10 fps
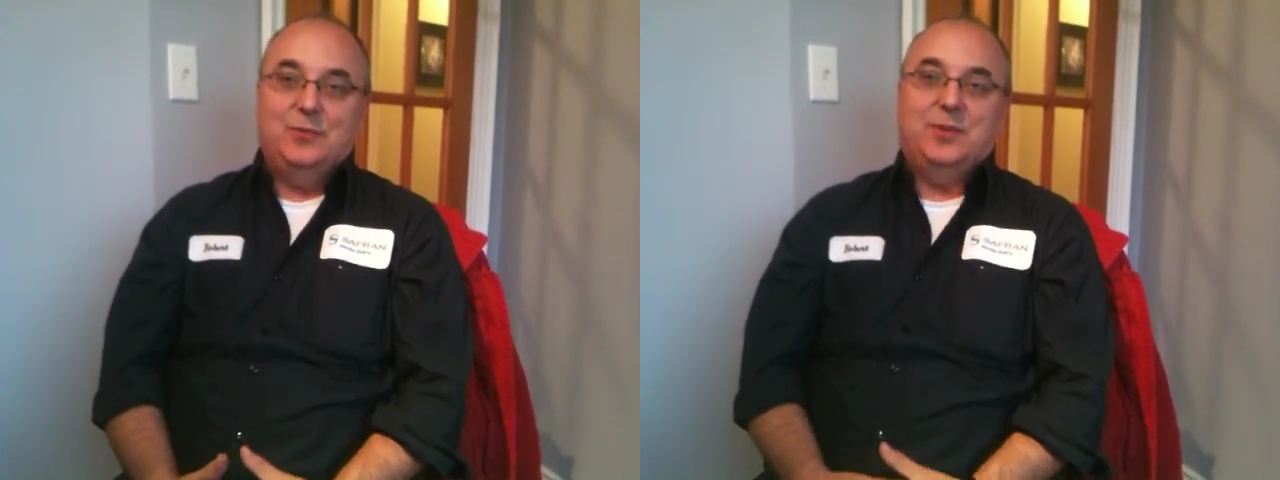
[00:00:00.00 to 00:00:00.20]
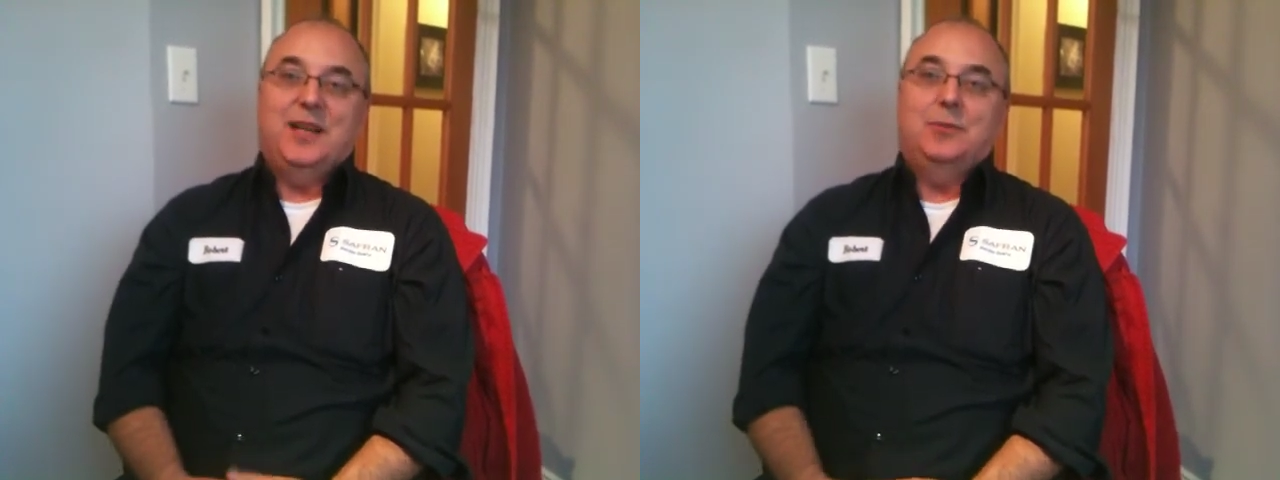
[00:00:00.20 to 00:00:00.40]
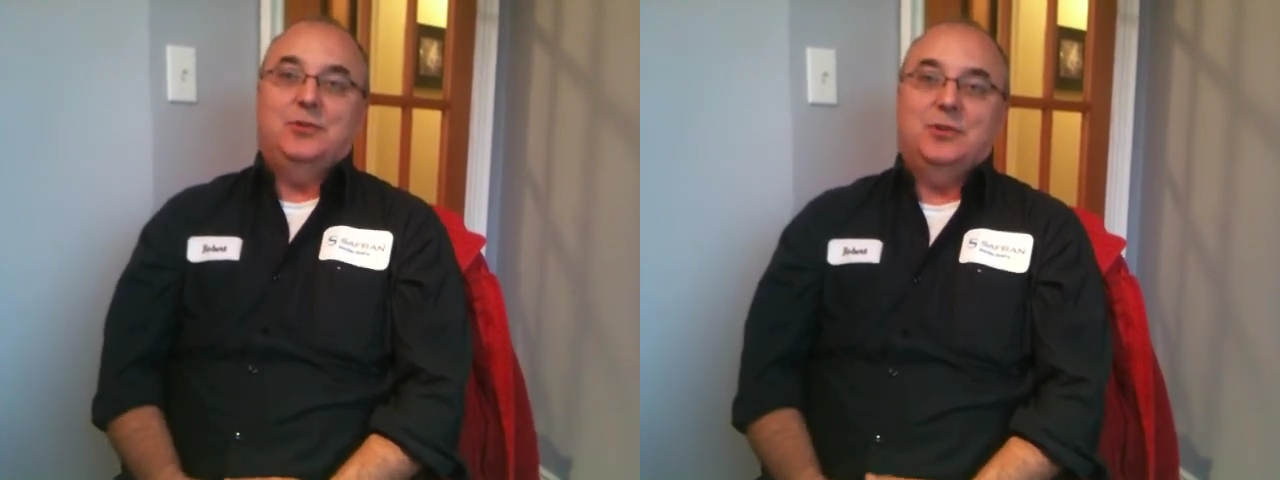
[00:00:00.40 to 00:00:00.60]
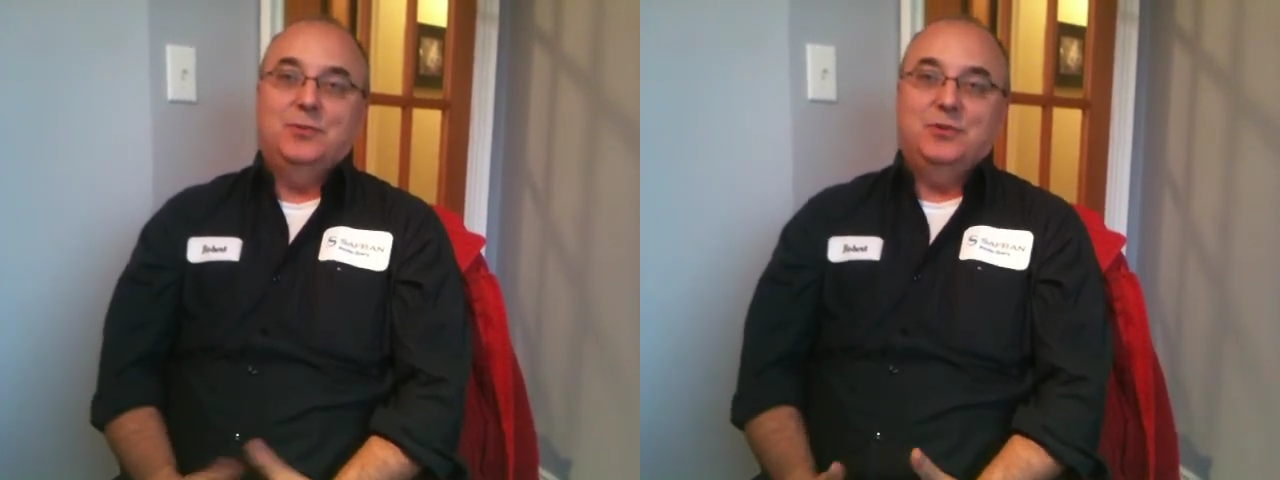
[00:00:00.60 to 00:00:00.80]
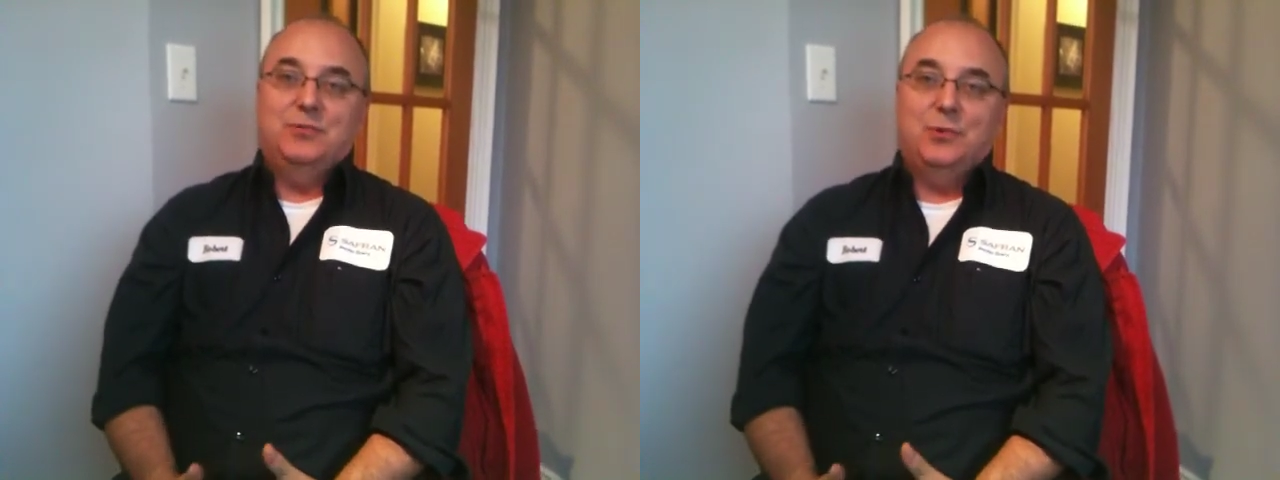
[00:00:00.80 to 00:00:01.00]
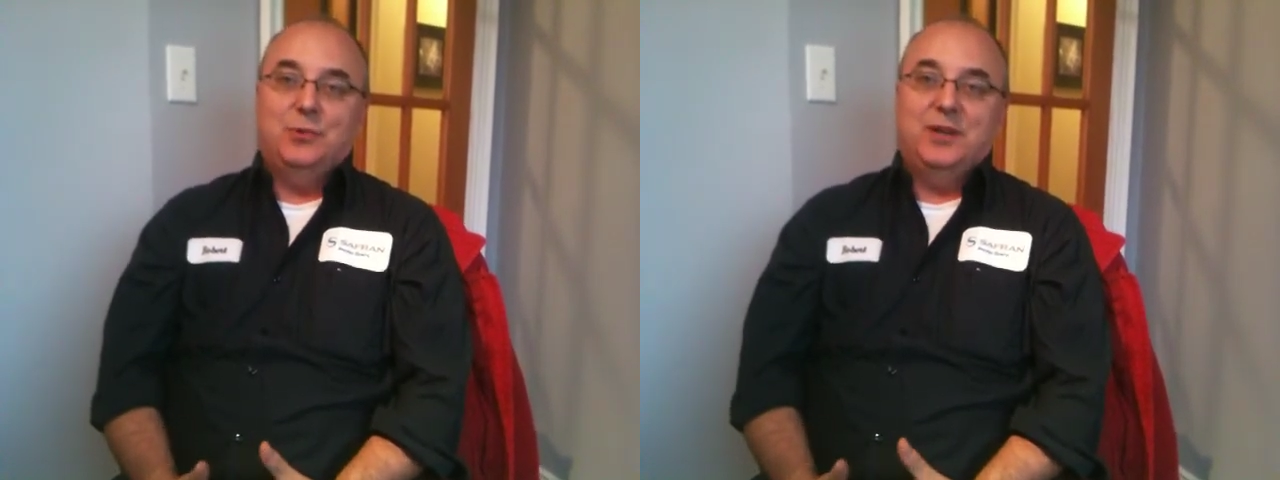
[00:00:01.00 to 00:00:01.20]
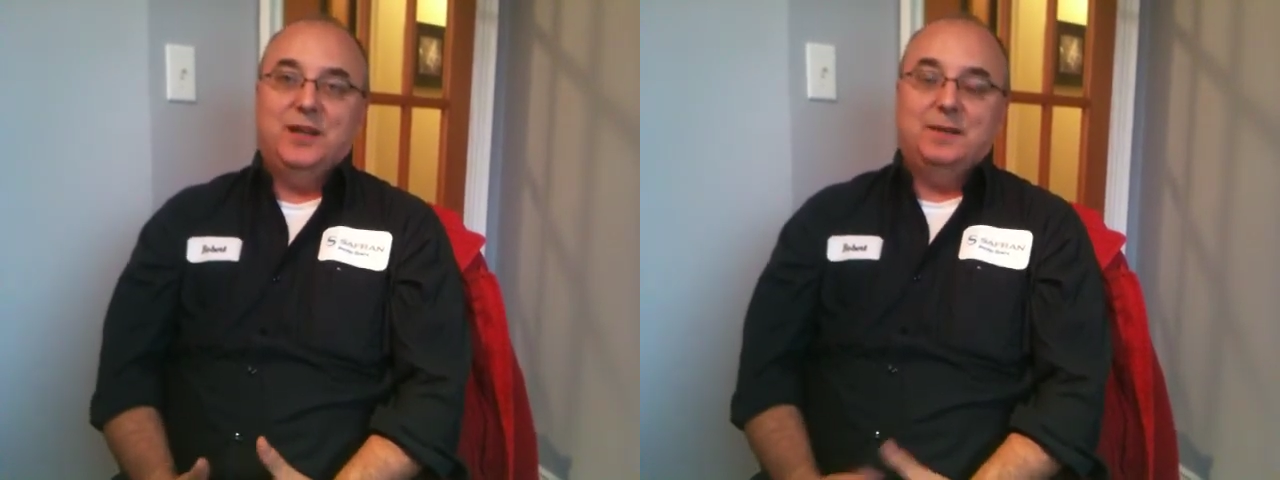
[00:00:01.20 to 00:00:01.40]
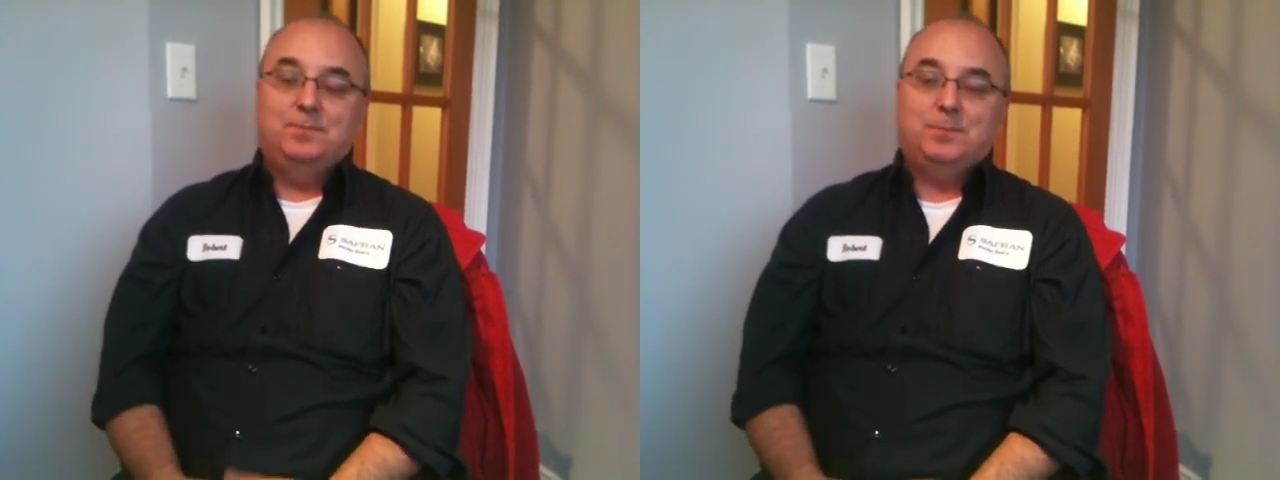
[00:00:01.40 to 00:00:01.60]
we've been able to move forward
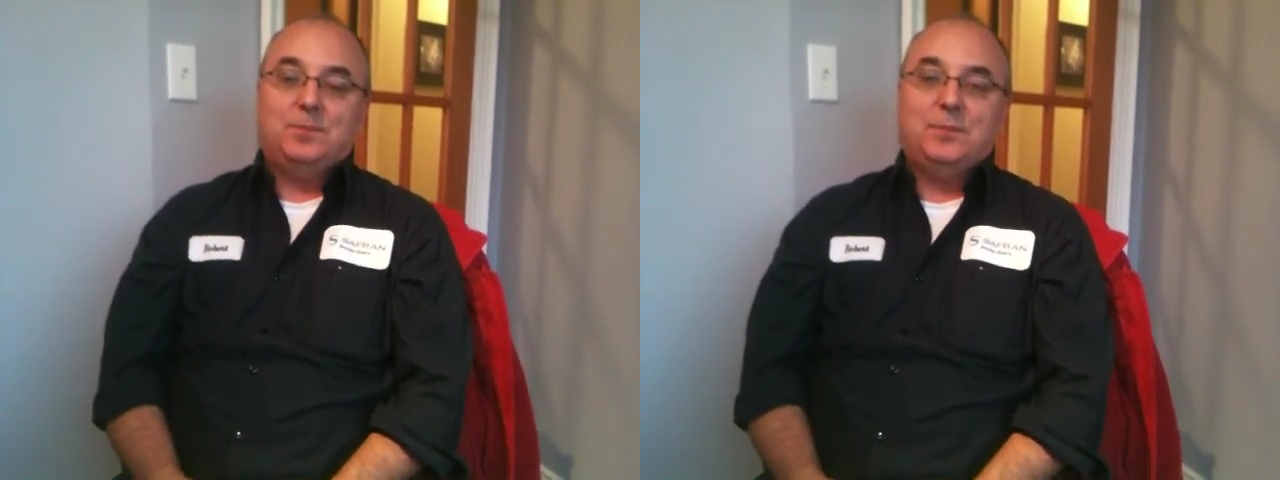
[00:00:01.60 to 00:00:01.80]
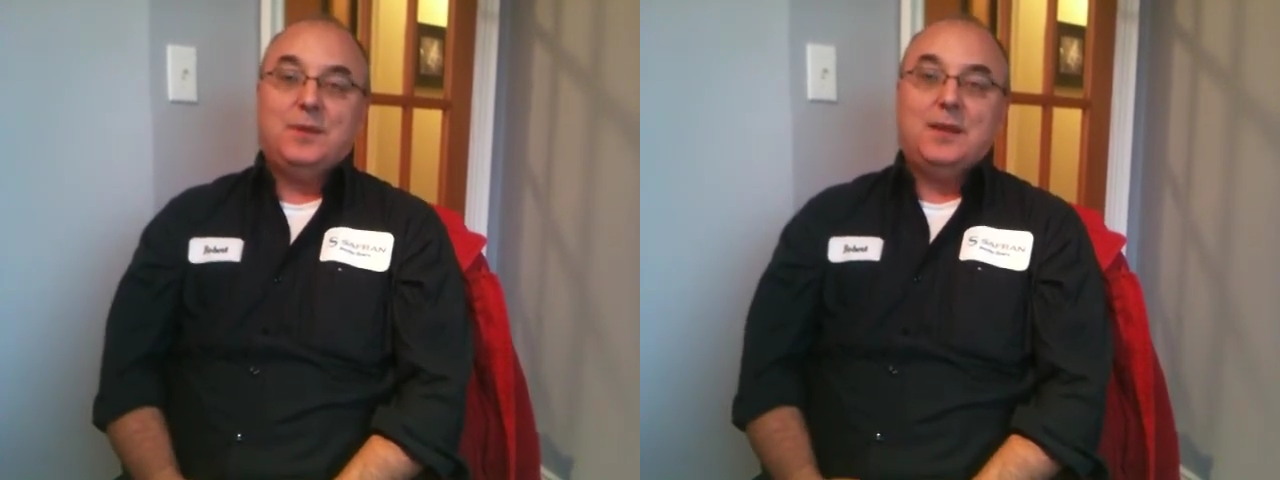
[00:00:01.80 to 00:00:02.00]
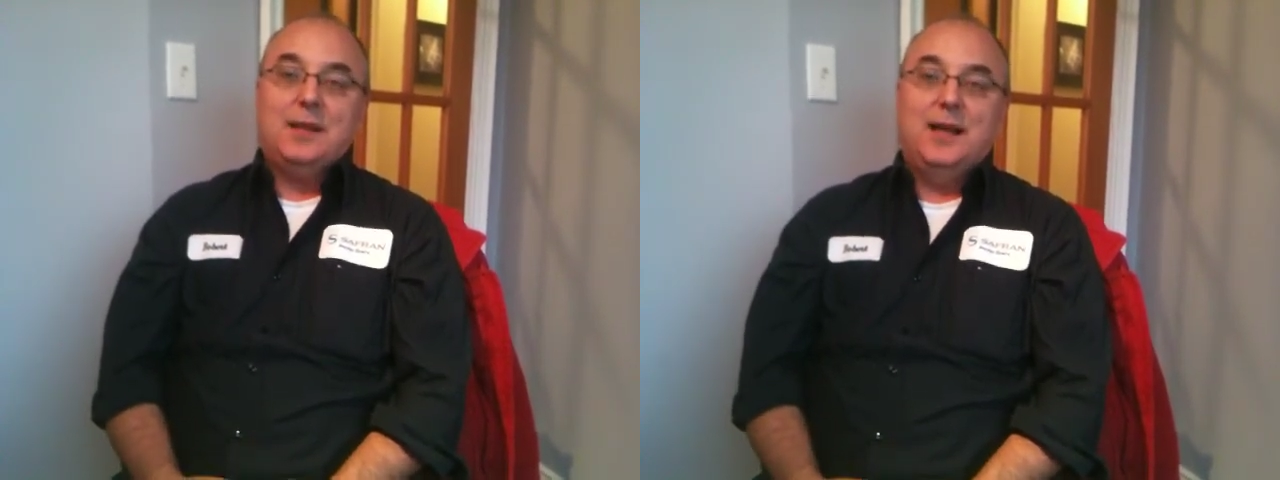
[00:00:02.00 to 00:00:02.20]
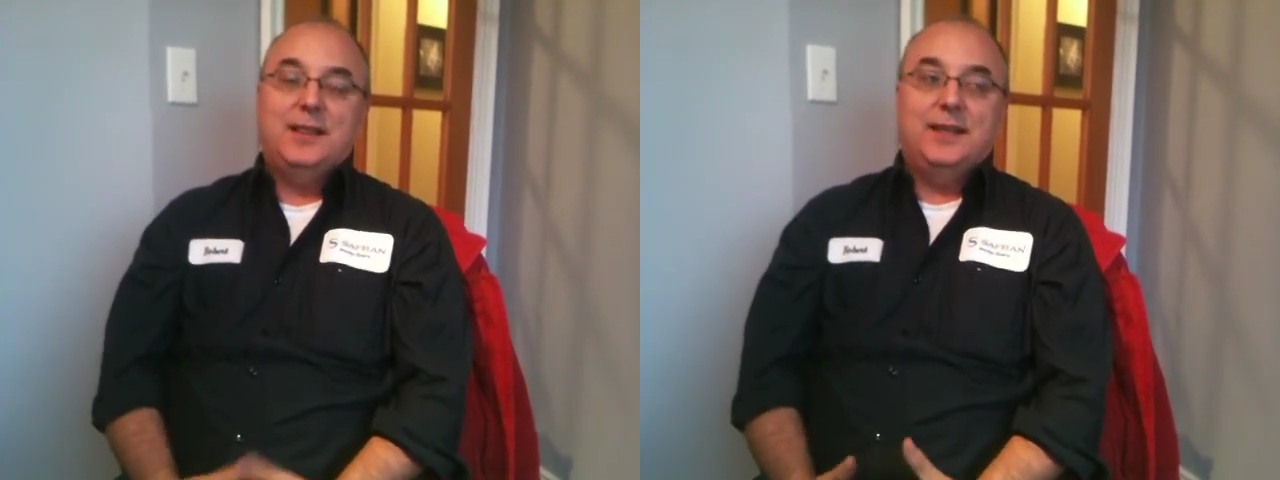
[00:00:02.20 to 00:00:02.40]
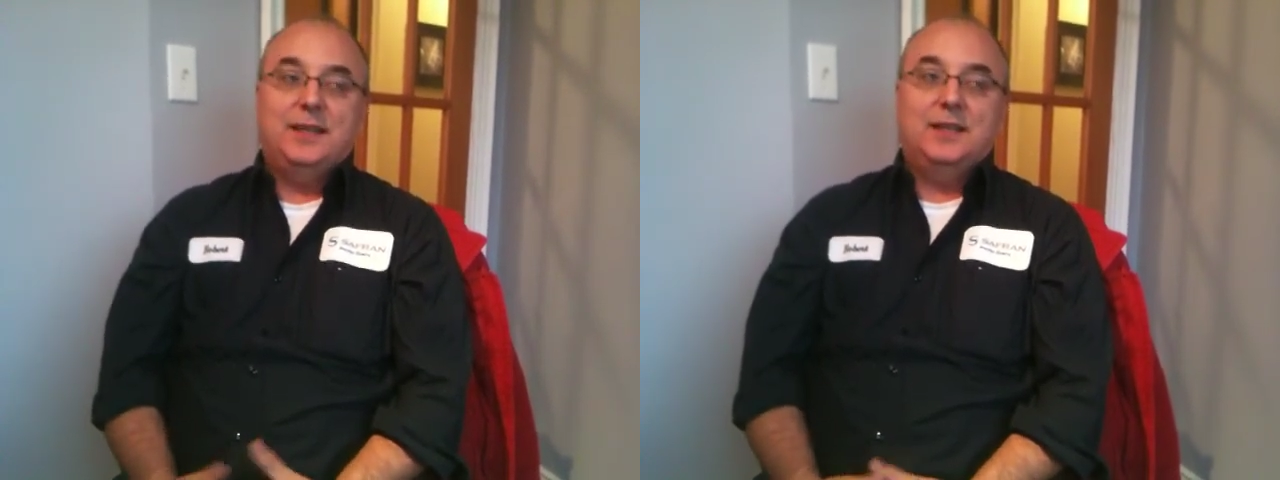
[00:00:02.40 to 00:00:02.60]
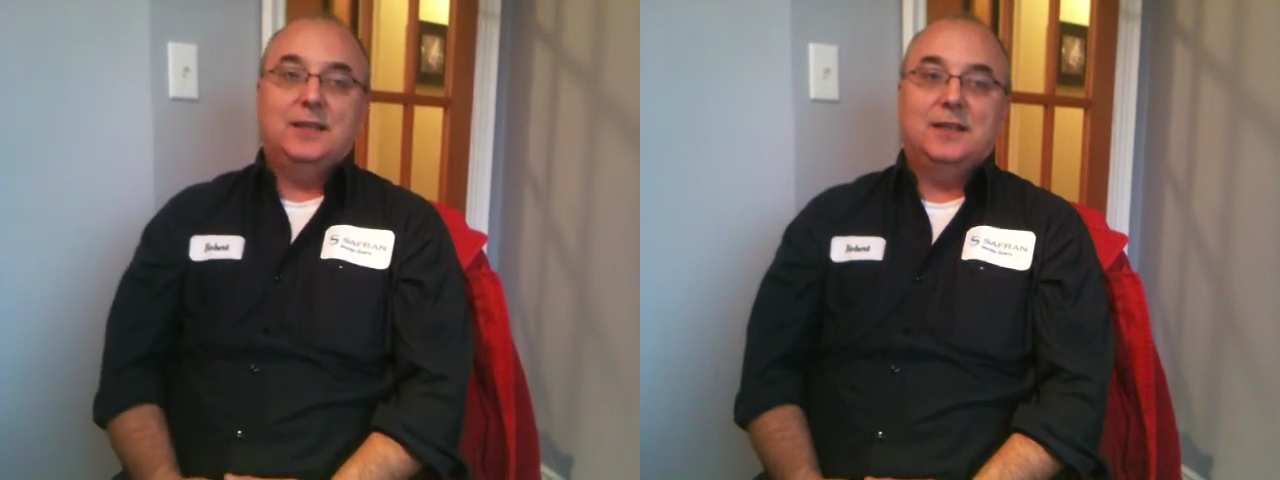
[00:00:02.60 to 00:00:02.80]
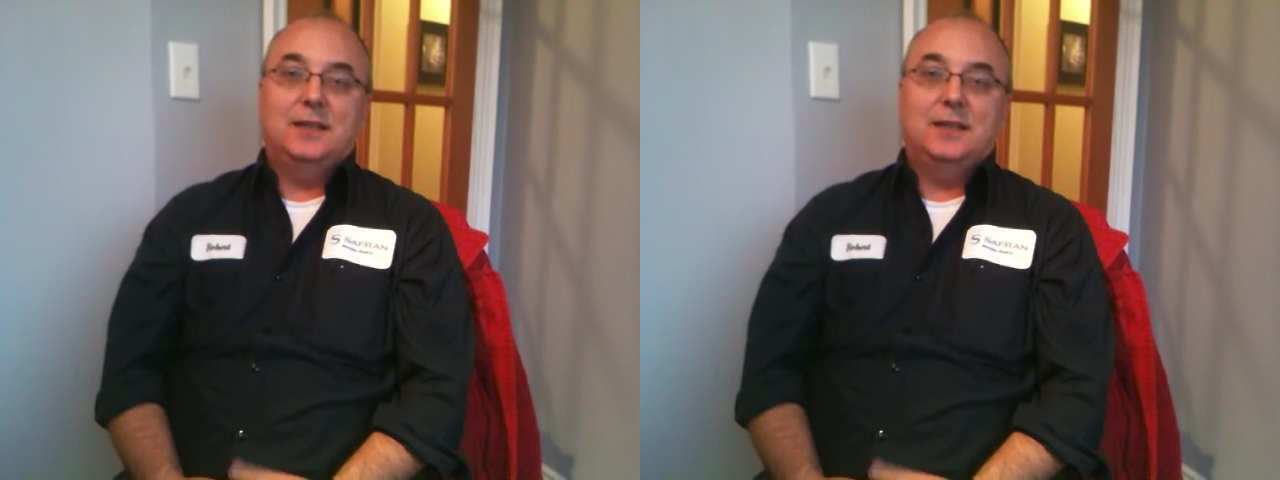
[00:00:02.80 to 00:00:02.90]
and I think